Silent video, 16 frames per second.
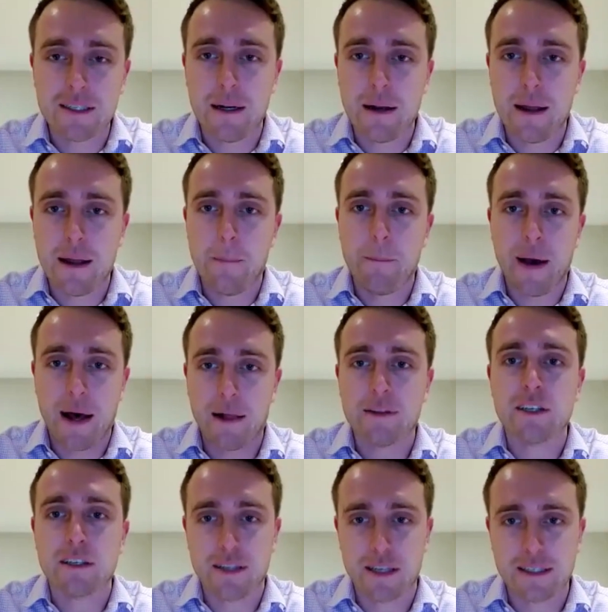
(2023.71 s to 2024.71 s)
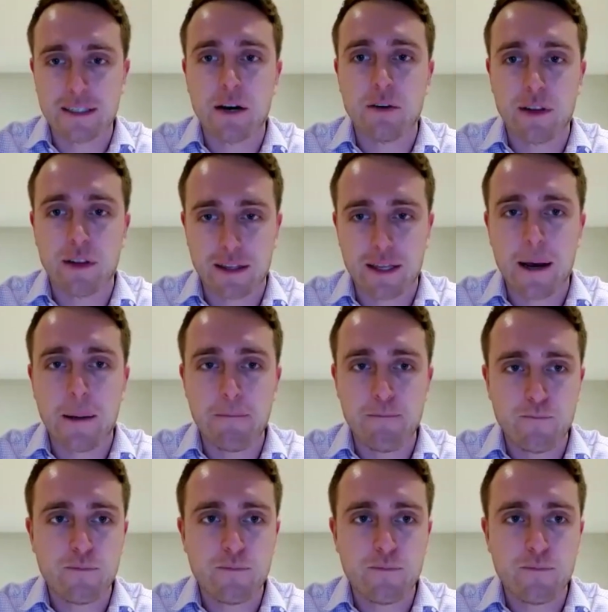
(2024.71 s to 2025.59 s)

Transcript: and balancing things out like that.